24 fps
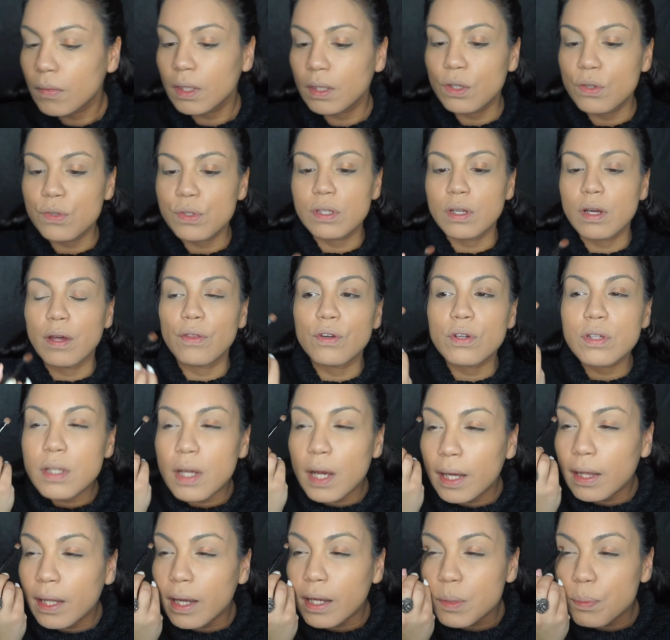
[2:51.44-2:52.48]
Use the other
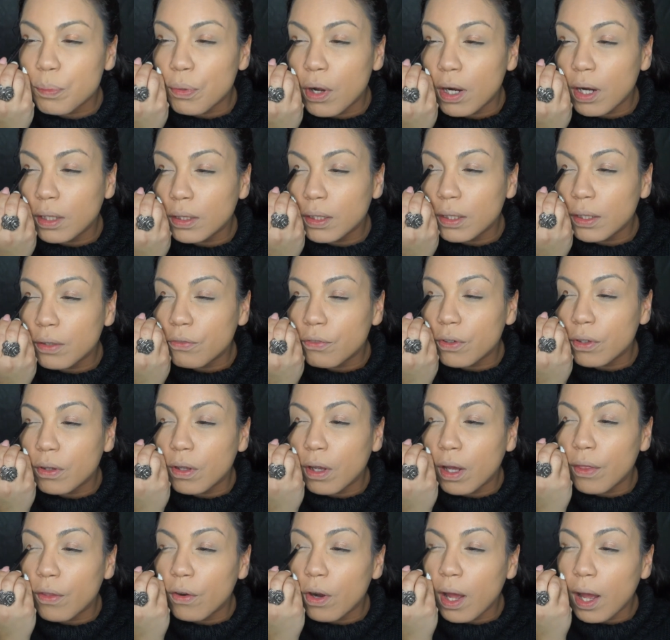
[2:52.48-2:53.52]
side that has product in it for the
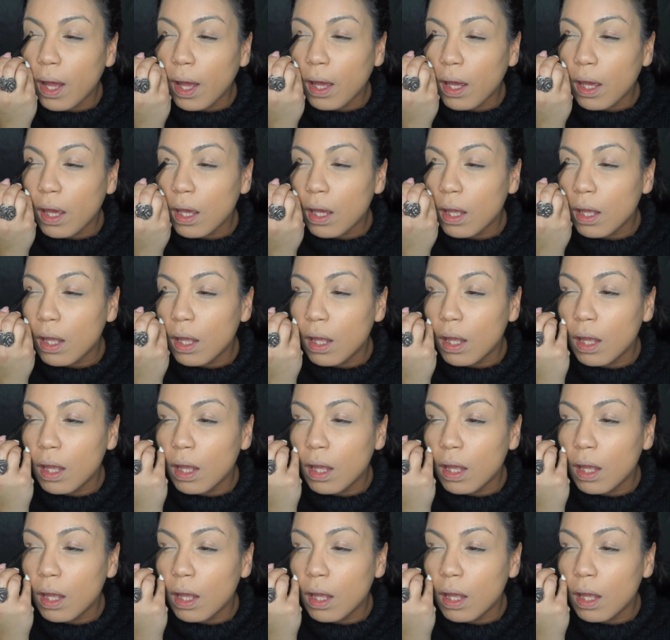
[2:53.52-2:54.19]
other eye.